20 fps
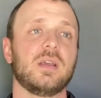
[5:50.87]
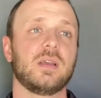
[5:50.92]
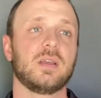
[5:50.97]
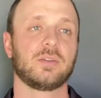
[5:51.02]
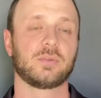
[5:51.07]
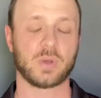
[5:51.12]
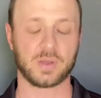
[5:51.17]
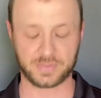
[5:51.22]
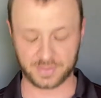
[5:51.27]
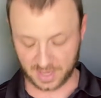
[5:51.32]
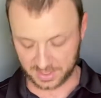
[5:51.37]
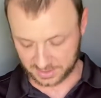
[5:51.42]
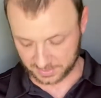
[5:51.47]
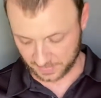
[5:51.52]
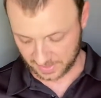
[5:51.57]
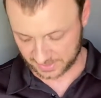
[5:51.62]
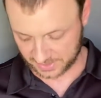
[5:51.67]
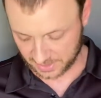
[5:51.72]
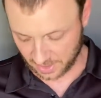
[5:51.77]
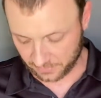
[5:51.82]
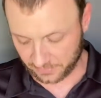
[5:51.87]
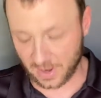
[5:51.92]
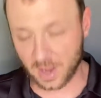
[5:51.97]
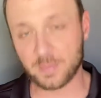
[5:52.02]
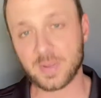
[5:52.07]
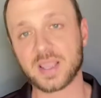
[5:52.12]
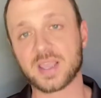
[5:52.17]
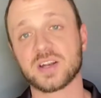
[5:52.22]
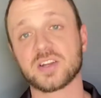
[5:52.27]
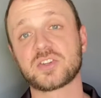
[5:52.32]
So I thought to myself, how am
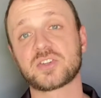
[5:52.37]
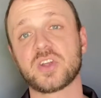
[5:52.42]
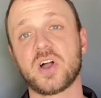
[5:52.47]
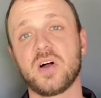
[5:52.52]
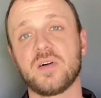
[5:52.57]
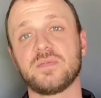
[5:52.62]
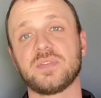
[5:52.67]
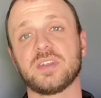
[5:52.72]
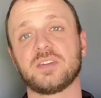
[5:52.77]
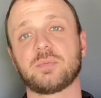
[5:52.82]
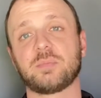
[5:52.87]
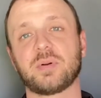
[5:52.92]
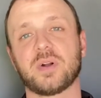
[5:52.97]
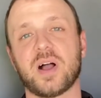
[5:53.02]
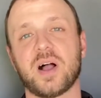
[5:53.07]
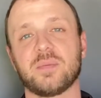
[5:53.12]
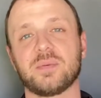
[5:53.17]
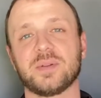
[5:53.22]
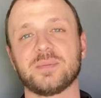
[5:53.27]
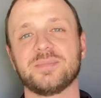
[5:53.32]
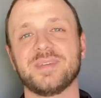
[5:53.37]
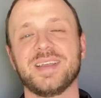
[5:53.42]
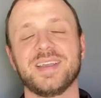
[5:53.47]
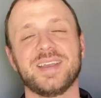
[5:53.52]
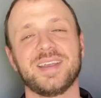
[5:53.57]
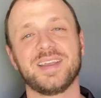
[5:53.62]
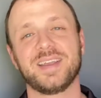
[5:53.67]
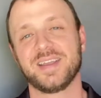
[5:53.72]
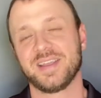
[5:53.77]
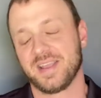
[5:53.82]
I going to solve this problem?
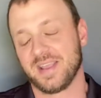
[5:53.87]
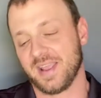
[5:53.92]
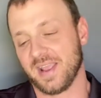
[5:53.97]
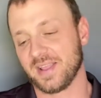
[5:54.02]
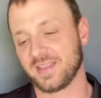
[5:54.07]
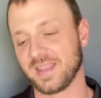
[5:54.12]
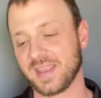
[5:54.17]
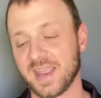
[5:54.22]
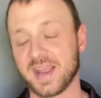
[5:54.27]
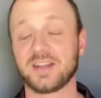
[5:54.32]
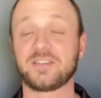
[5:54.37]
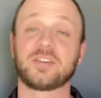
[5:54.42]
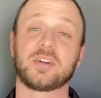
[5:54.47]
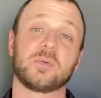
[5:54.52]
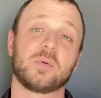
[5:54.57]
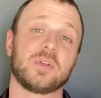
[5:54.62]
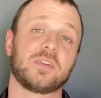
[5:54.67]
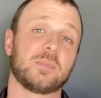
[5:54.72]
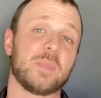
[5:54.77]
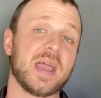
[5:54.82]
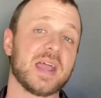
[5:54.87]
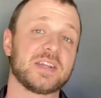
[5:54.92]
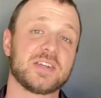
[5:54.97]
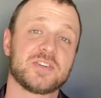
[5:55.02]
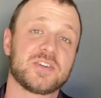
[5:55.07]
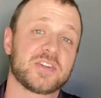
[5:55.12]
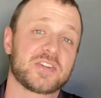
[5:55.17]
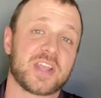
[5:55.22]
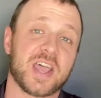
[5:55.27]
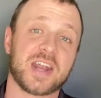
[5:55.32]
And the answer was, man, you
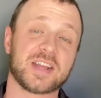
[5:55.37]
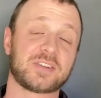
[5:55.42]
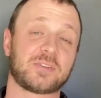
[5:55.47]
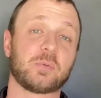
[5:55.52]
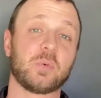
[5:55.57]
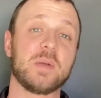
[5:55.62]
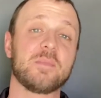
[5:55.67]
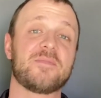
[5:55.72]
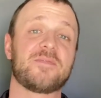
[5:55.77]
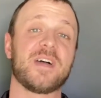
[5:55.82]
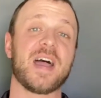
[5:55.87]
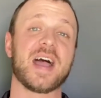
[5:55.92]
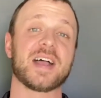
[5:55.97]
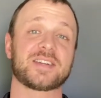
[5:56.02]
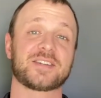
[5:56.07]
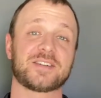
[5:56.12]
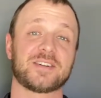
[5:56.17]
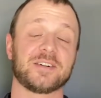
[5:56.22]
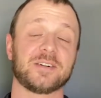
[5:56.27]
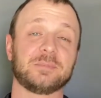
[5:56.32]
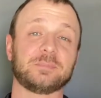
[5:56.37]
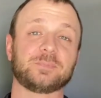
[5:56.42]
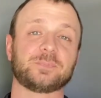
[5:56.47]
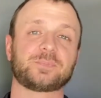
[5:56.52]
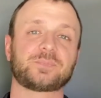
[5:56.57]
just got to swim faster.